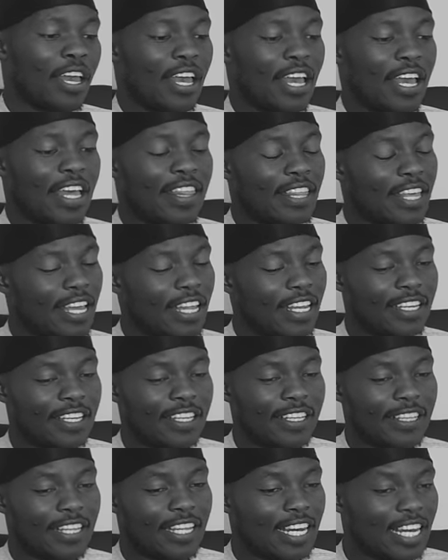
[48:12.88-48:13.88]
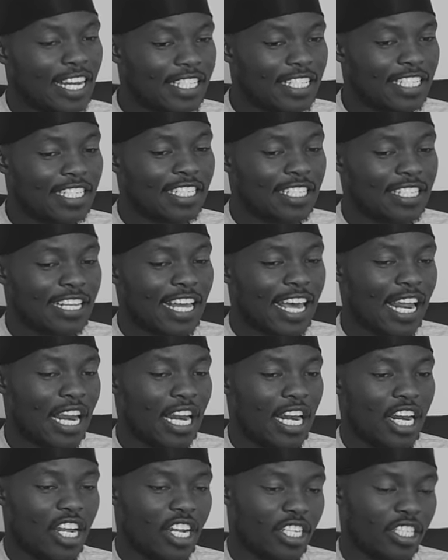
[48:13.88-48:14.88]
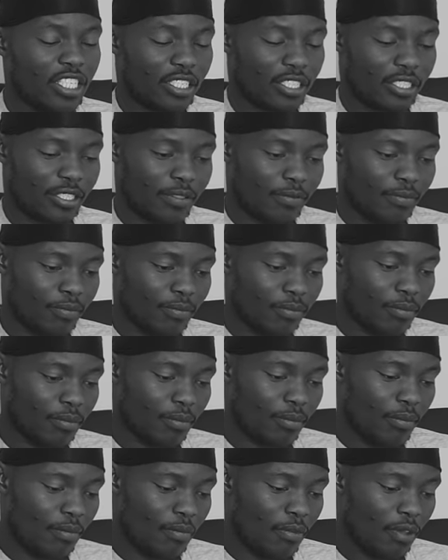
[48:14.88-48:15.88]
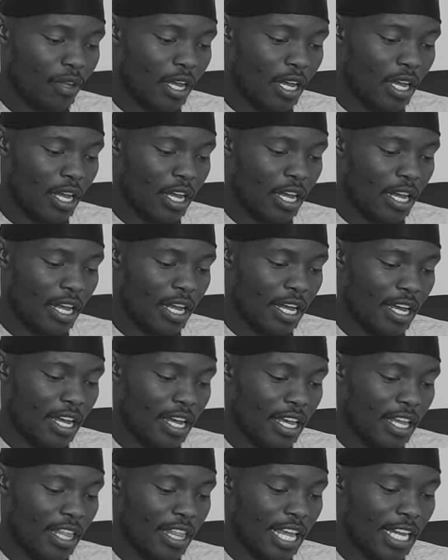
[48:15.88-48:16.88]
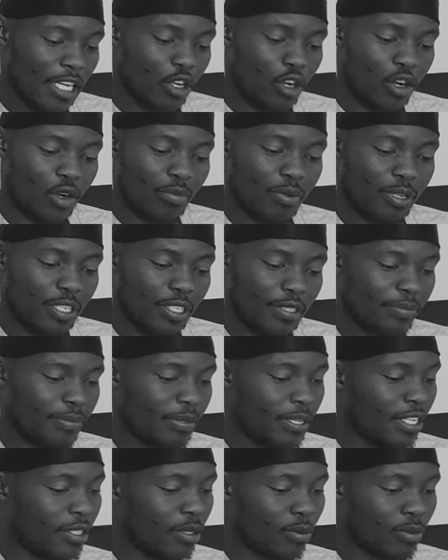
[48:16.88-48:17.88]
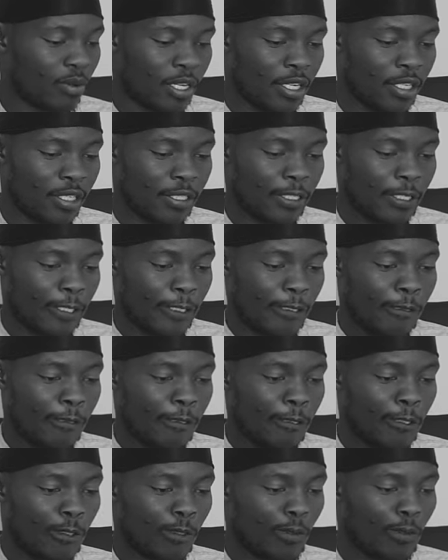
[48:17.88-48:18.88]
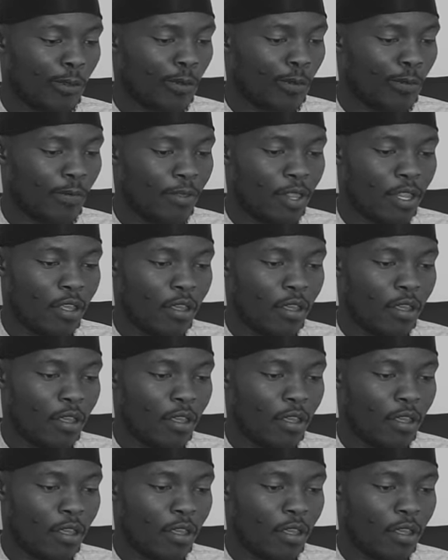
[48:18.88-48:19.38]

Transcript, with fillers: And then the lessons that I learned yeah. uh, in that corporate space was so